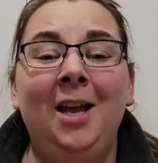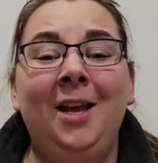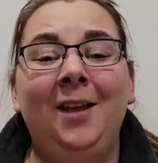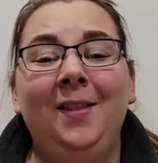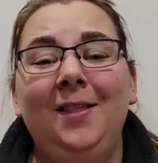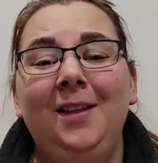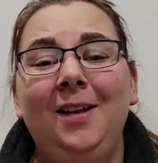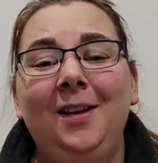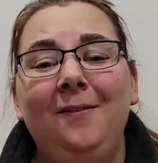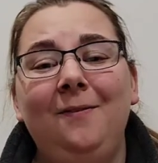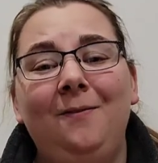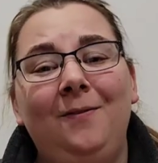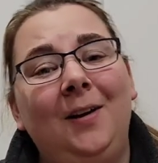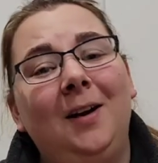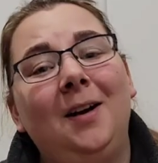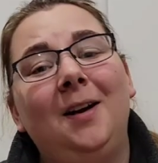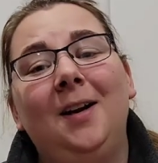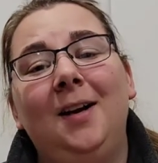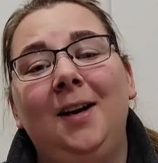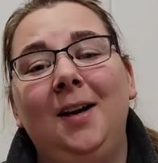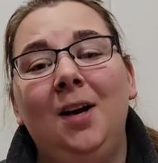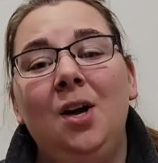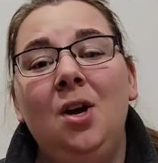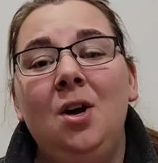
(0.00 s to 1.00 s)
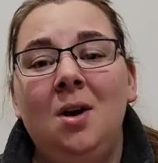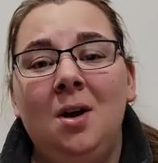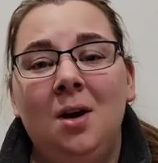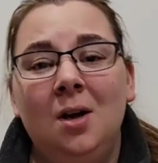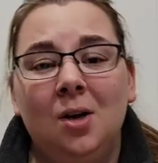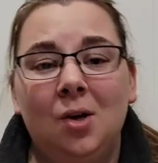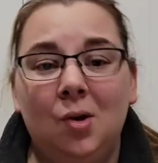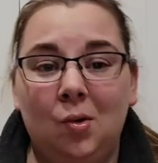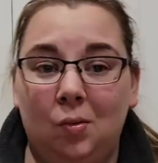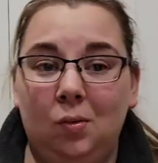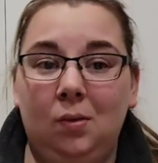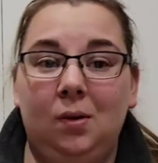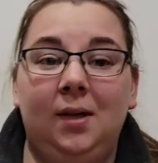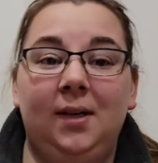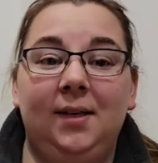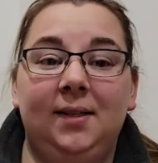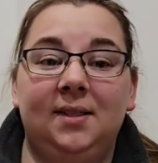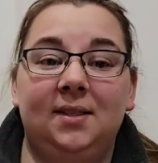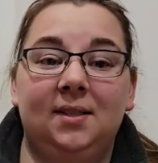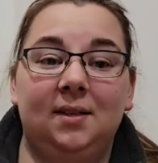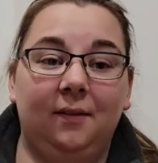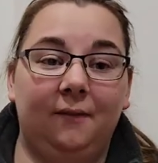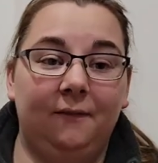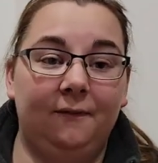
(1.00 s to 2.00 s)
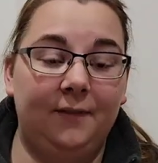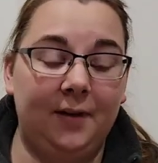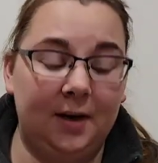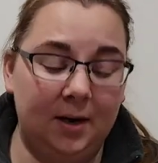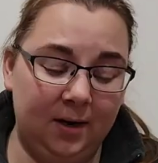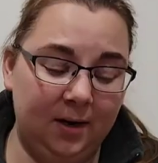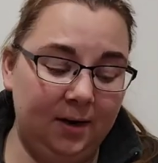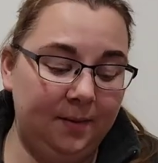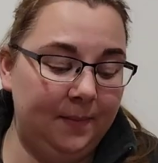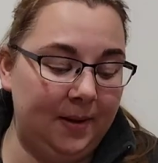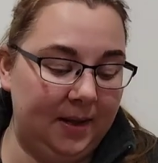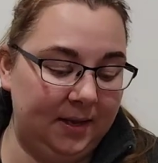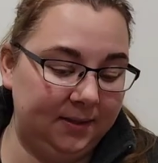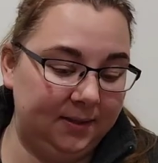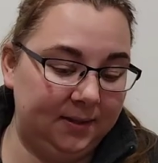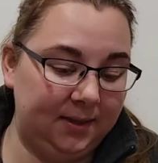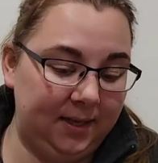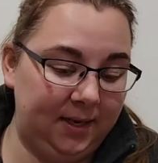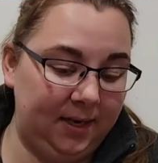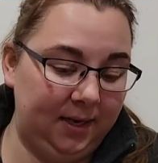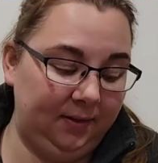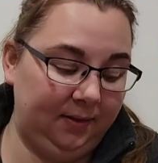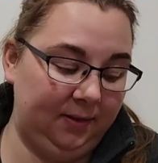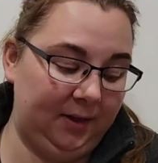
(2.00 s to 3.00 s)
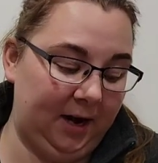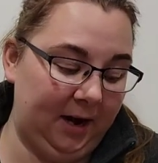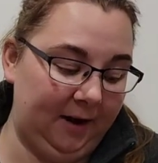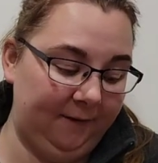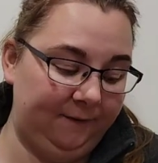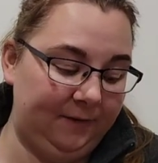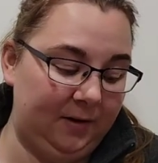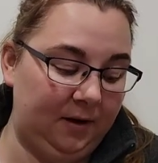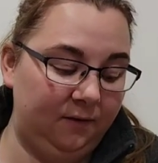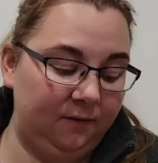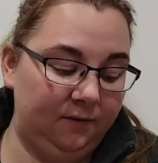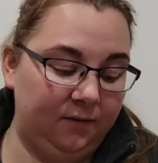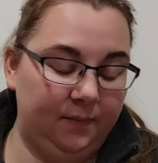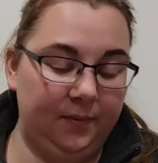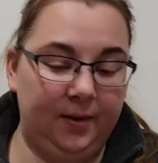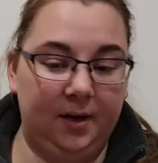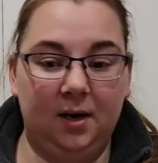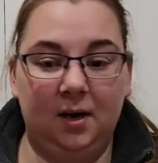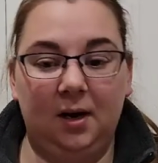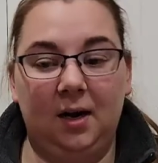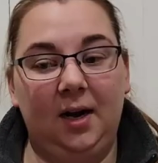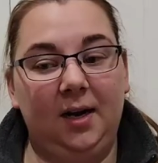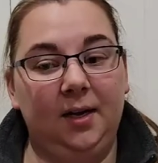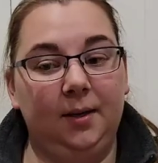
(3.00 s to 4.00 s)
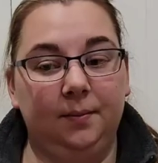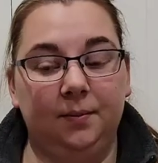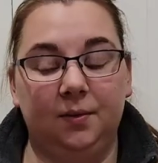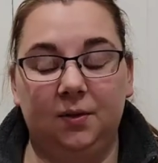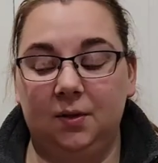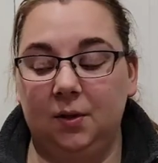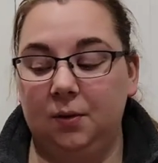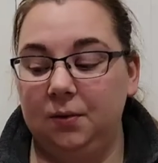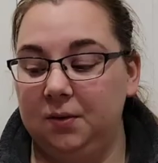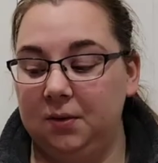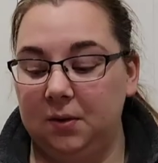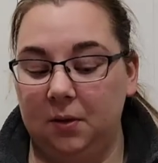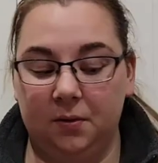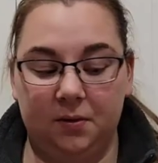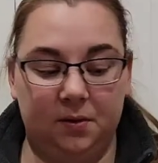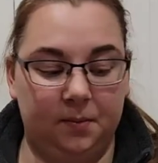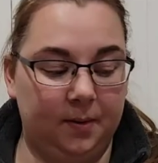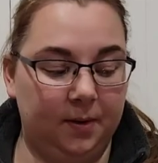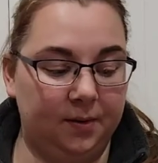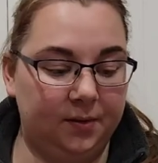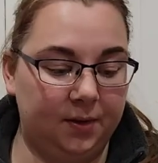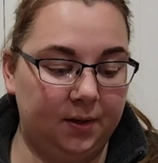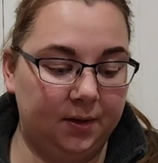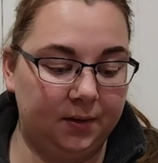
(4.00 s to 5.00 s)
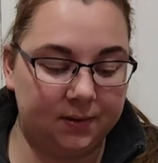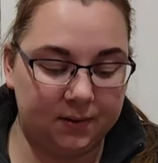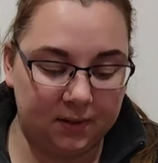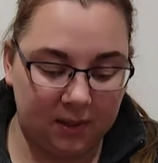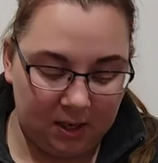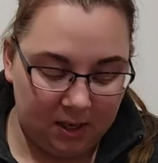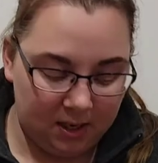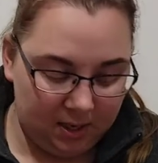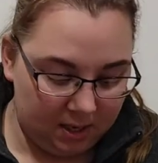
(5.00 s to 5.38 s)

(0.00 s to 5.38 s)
And the very coolest, very best thing that I found from there, I am so stoked about this.